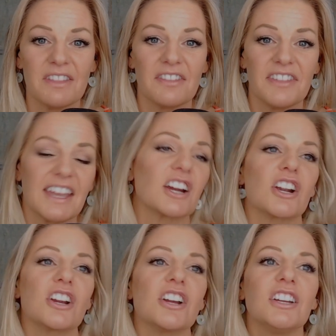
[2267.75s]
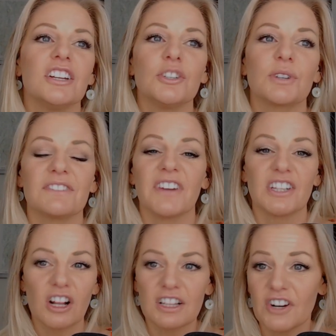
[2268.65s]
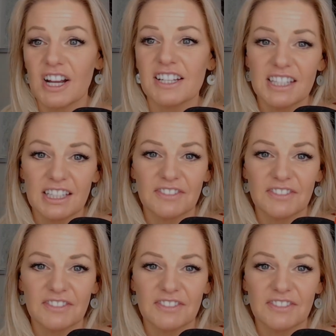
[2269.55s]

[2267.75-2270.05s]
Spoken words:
And there you can find all of our hunting